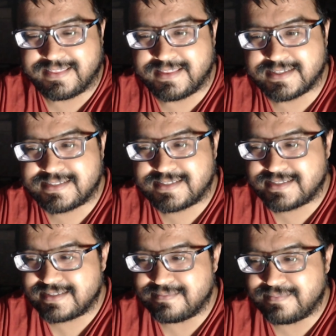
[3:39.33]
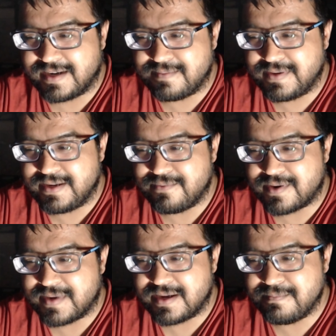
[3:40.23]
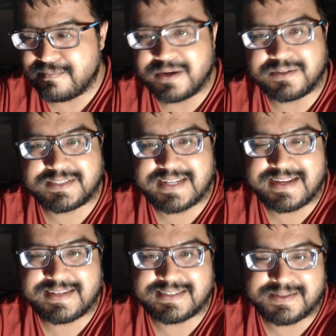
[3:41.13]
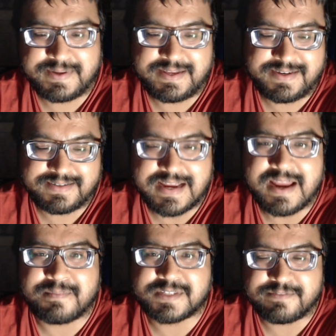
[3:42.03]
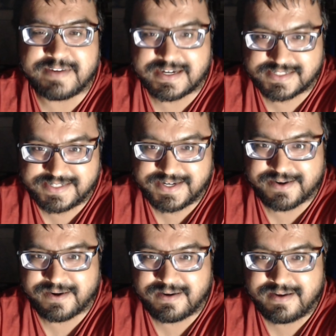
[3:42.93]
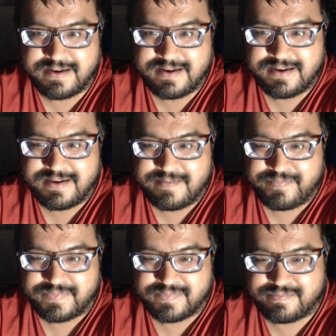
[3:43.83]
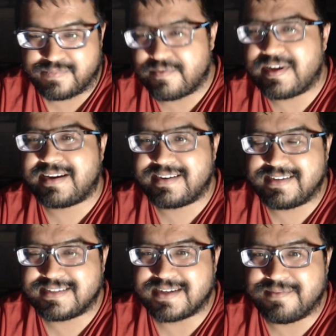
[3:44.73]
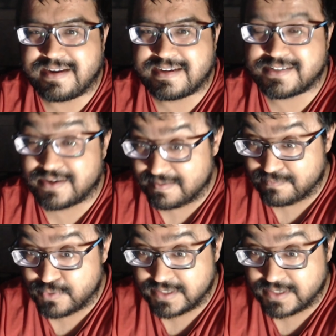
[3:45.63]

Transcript: this might be one of my most anticipated games of next year, provided it is coming next year. And I'm pretty